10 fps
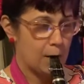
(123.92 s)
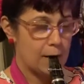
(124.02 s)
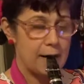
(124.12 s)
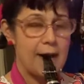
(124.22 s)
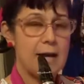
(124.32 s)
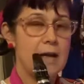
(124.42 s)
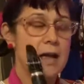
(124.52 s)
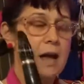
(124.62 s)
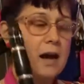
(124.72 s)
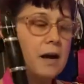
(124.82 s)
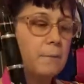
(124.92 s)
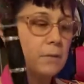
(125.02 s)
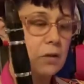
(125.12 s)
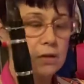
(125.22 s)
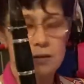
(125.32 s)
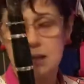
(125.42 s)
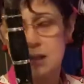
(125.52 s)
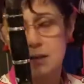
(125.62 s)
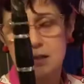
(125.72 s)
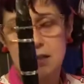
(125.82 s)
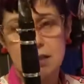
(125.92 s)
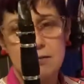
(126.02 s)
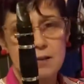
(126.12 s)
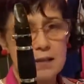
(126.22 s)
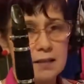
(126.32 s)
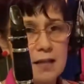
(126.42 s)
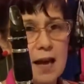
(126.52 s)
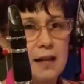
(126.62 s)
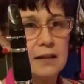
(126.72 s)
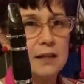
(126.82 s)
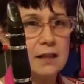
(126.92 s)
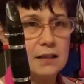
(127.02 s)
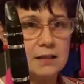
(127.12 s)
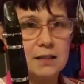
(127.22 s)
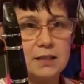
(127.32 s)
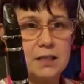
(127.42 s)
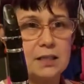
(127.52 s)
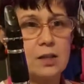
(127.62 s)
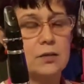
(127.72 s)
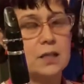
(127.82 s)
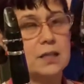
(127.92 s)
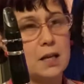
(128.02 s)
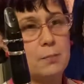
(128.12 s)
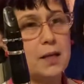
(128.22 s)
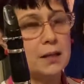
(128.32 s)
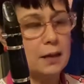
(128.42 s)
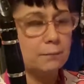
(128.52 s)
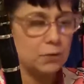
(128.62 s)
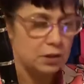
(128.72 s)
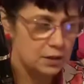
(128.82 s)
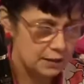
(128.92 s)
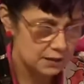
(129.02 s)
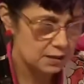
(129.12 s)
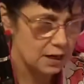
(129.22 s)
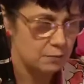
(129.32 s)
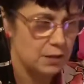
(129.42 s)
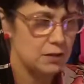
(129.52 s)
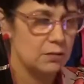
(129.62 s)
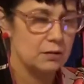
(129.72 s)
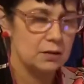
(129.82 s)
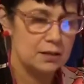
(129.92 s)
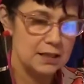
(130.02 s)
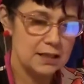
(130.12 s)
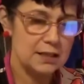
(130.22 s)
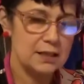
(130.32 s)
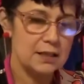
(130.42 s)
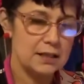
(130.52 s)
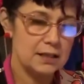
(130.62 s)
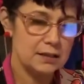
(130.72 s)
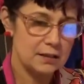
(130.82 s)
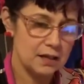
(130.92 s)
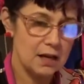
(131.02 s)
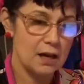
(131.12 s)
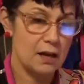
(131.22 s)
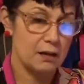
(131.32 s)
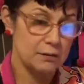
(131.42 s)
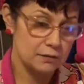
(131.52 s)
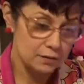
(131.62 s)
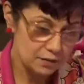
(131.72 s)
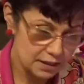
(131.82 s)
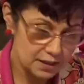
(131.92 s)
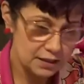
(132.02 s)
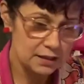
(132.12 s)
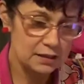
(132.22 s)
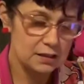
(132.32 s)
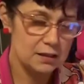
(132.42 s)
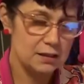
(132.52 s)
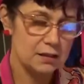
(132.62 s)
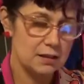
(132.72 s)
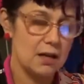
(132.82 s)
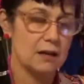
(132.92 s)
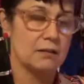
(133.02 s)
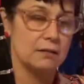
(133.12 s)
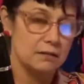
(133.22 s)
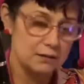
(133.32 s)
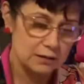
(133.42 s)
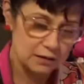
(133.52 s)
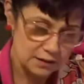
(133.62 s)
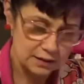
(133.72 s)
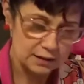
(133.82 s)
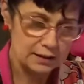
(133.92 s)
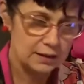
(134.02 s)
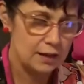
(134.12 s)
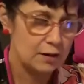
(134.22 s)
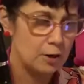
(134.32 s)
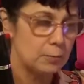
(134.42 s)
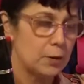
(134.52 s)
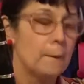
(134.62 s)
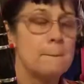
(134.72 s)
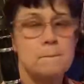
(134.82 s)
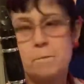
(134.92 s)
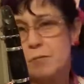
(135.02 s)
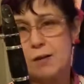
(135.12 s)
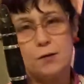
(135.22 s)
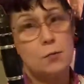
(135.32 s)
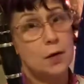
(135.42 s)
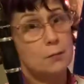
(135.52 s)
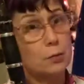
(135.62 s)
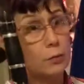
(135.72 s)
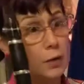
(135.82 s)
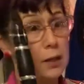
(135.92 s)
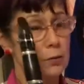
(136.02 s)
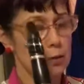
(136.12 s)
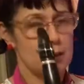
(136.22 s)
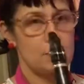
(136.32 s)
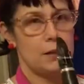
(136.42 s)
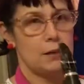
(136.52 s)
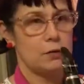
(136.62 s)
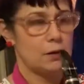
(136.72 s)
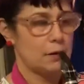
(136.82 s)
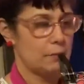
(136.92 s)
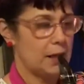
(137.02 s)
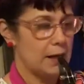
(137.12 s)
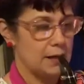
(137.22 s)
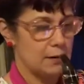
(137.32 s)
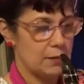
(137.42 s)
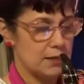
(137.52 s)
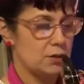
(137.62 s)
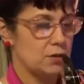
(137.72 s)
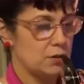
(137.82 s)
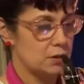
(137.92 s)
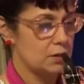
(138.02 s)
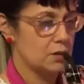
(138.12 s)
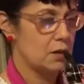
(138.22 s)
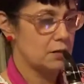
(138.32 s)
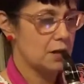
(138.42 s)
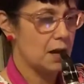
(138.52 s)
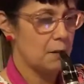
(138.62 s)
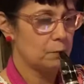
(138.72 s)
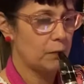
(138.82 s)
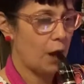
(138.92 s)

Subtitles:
Okay. Another thing to think of is that the 16th note is a pickup to the next downbeat. So D, da, da, D, da, da, D, and that'll help you. If you want to be really, really picky with it, and I get my students to do this all the time,